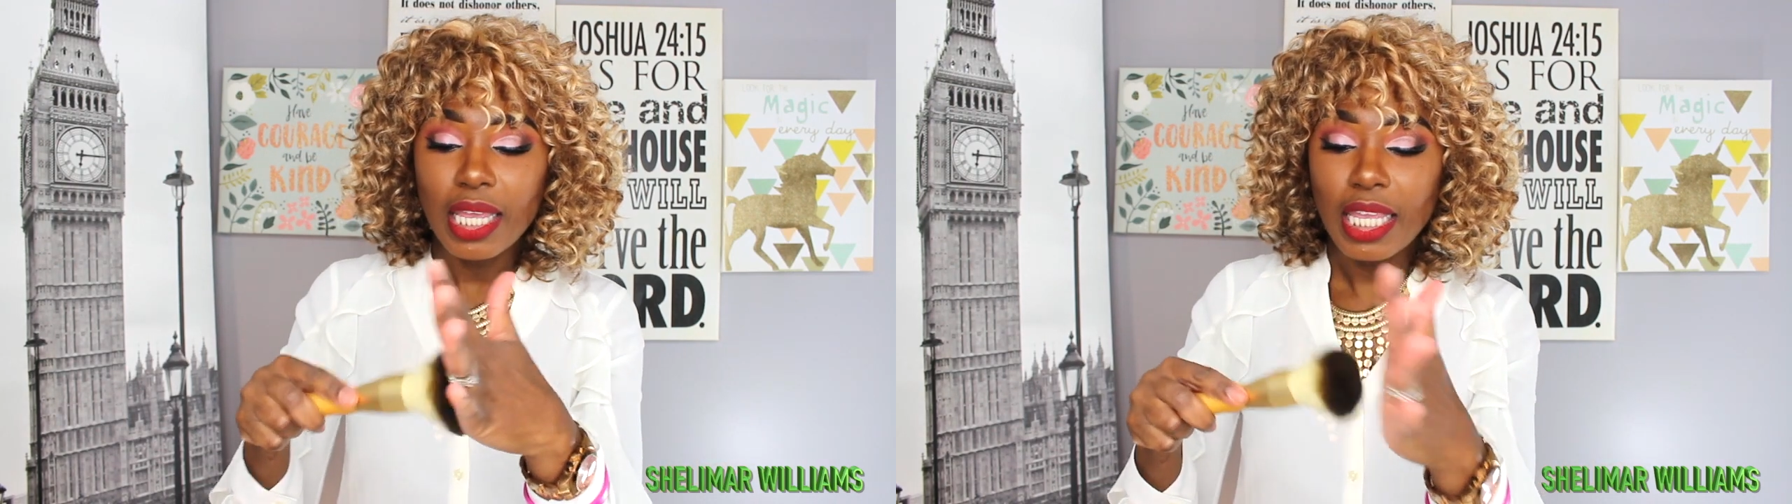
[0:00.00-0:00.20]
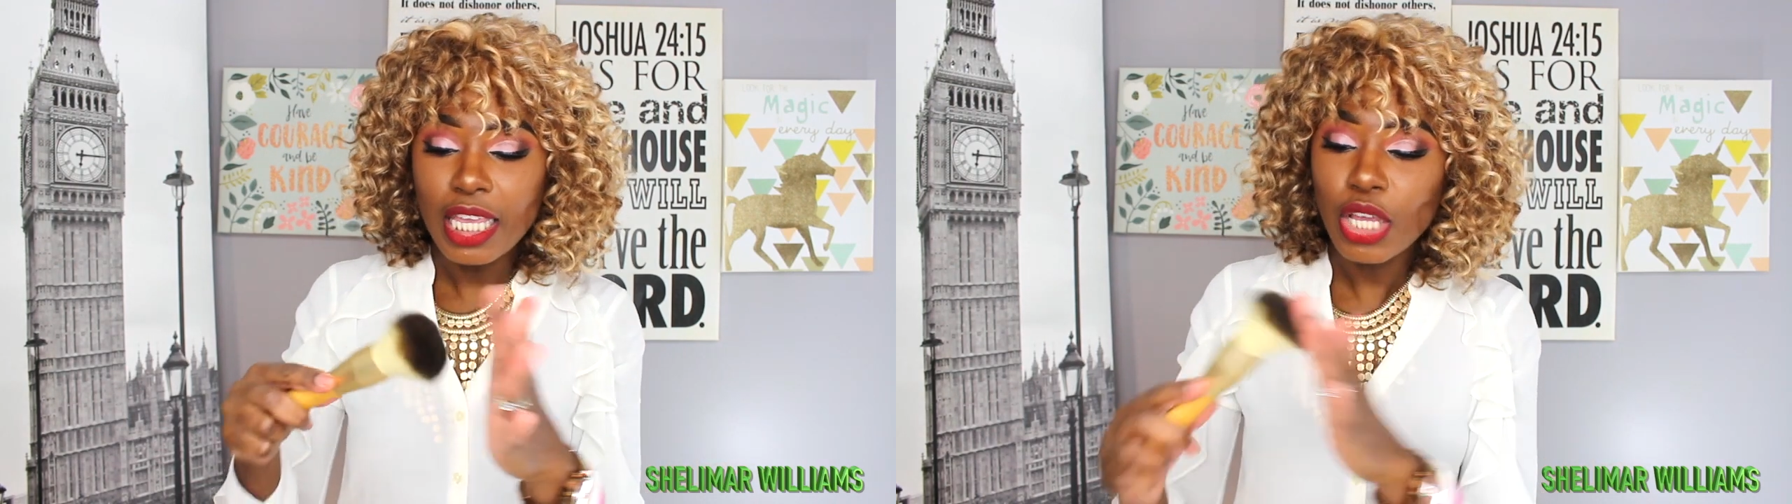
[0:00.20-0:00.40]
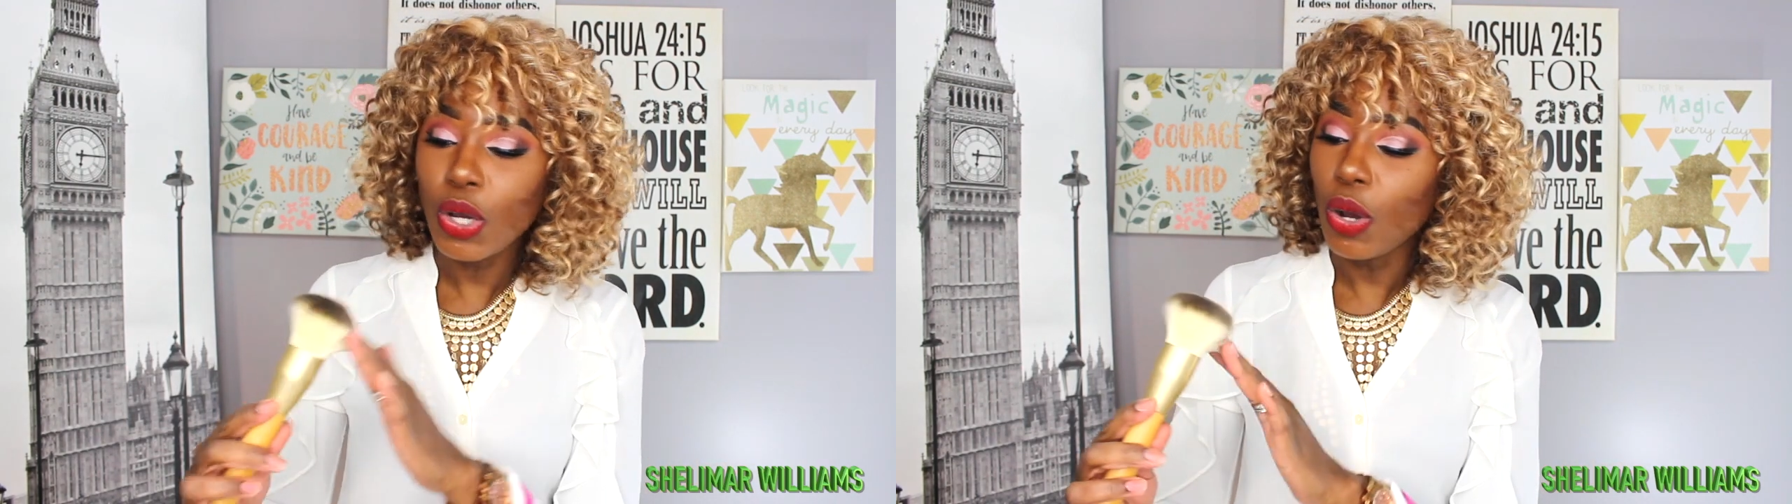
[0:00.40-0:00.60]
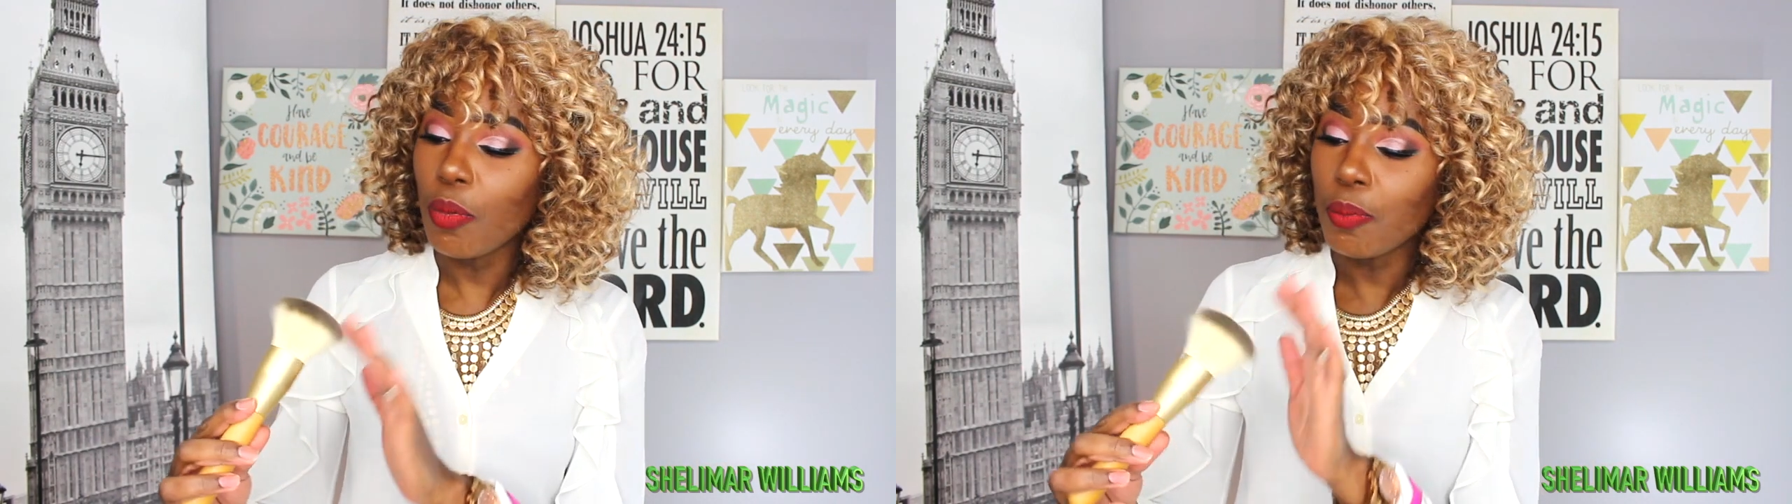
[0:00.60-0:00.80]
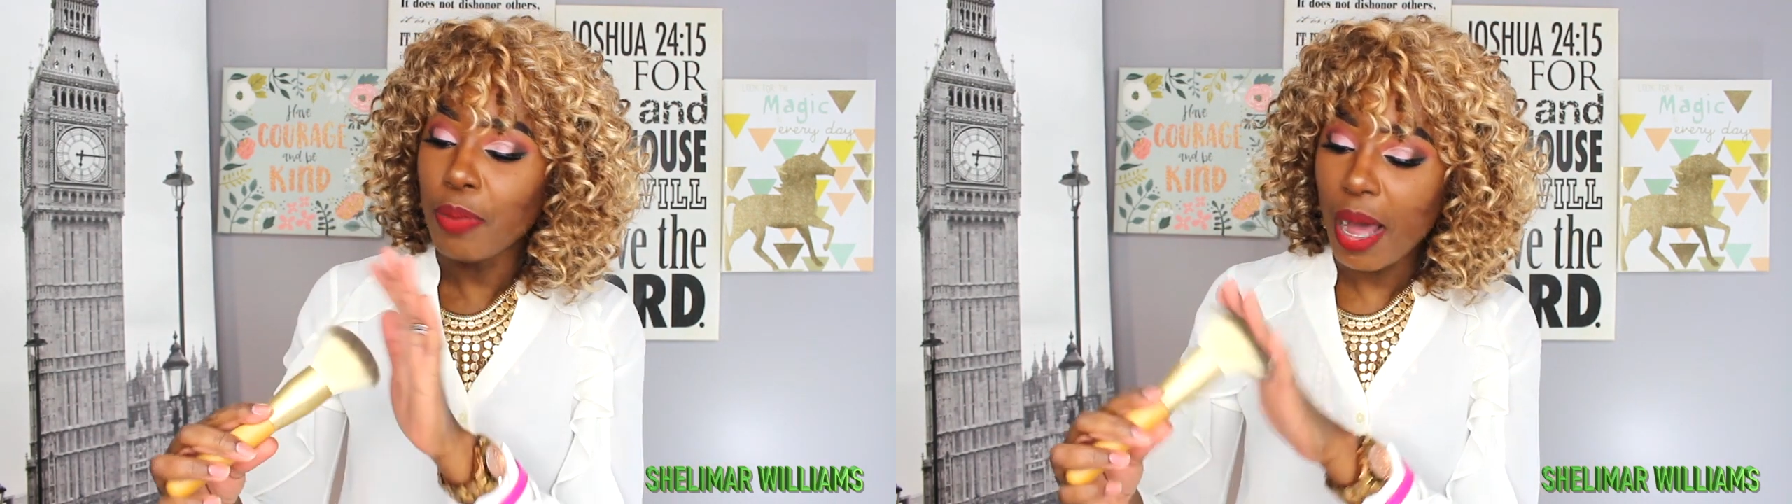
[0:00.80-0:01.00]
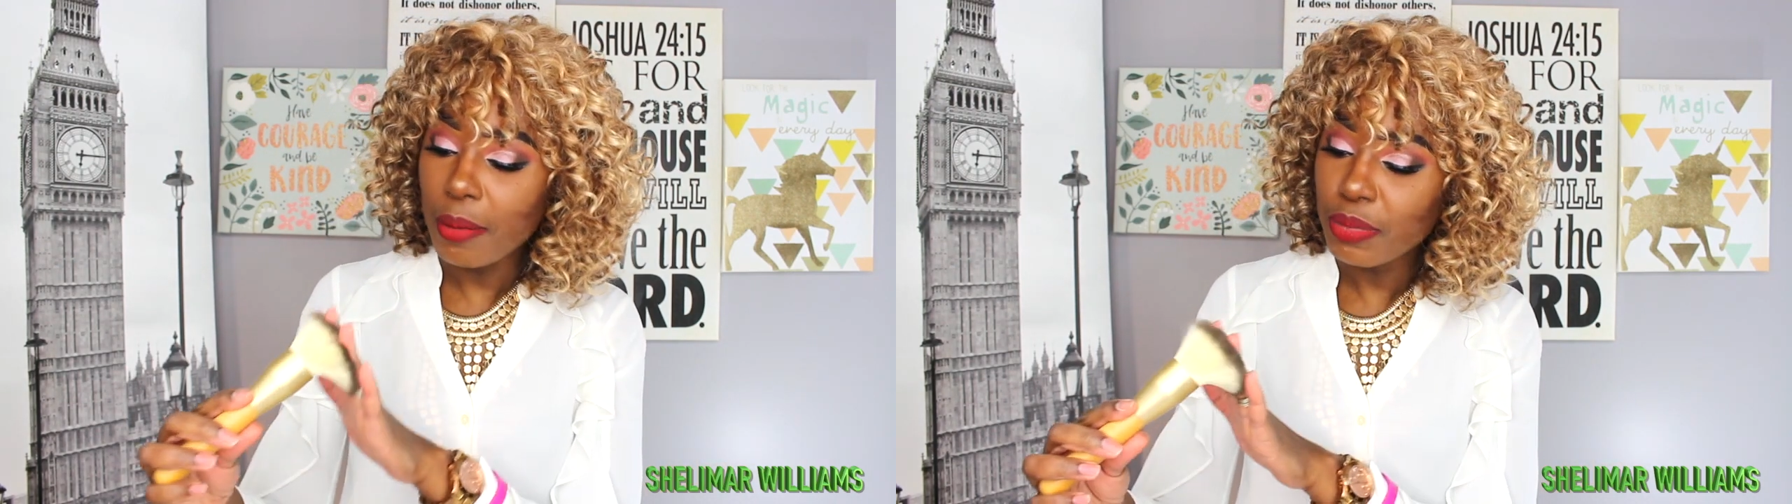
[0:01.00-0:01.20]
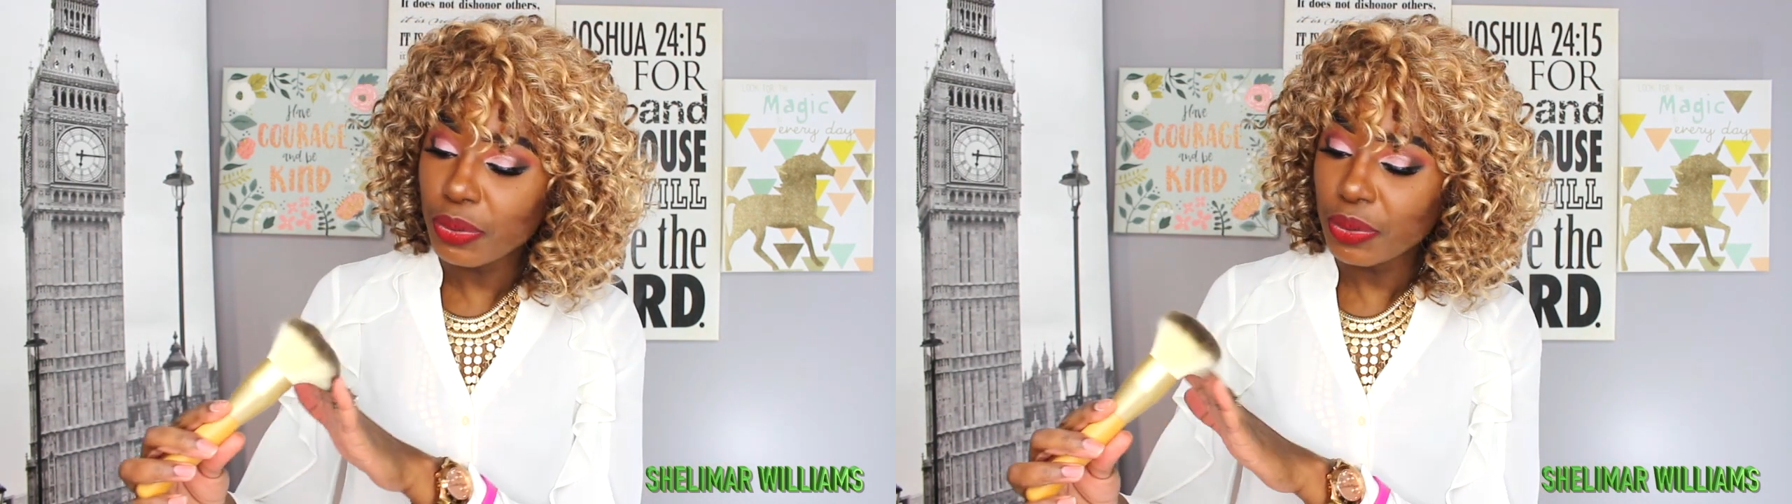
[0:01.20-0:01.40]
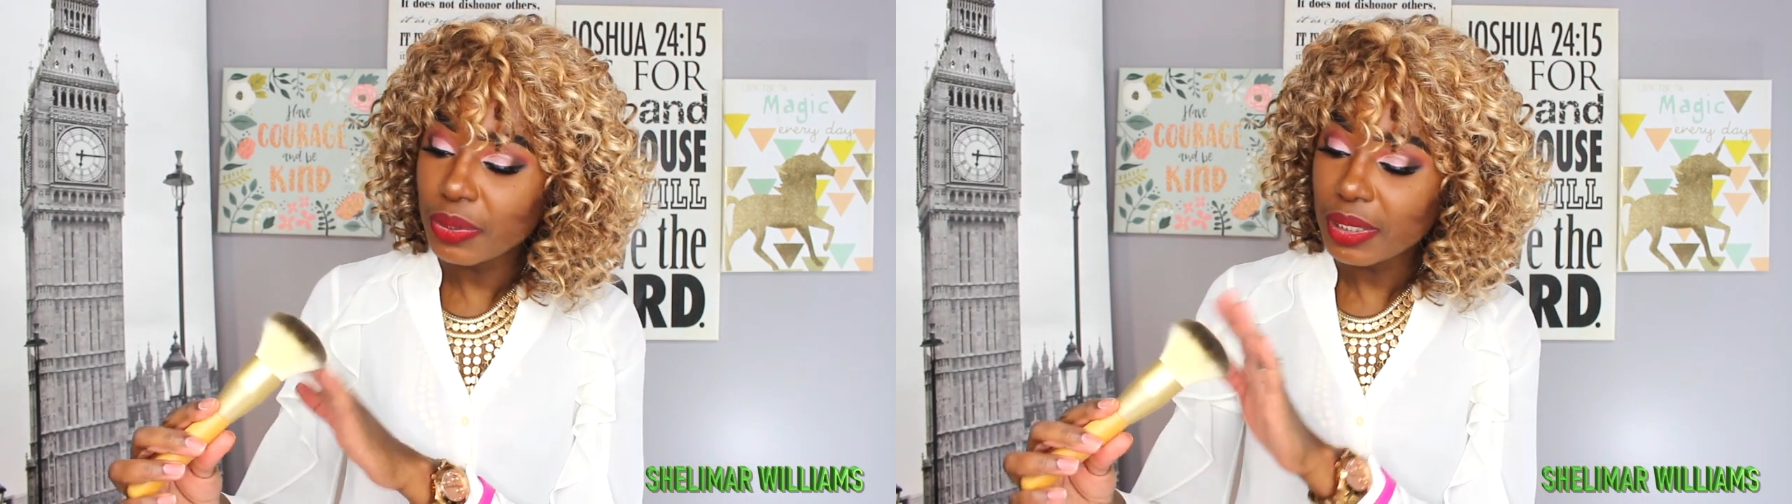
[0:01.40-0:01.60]
Eco
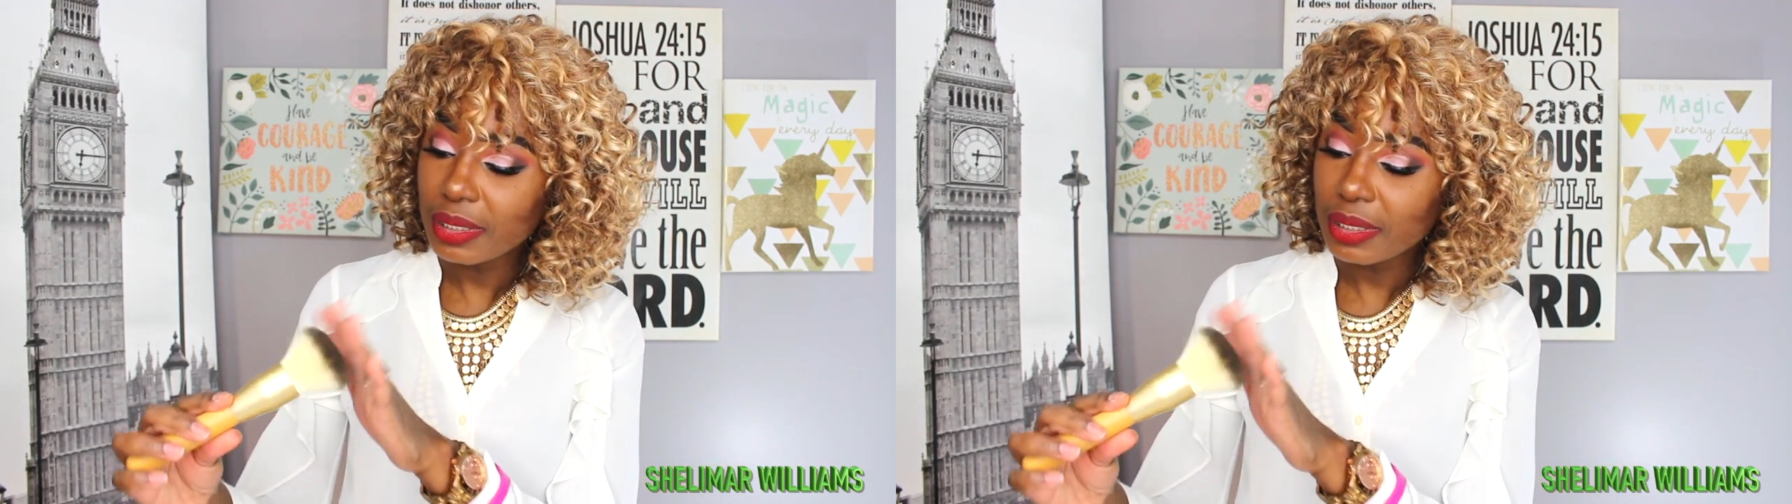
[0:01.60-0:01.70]
bamboo.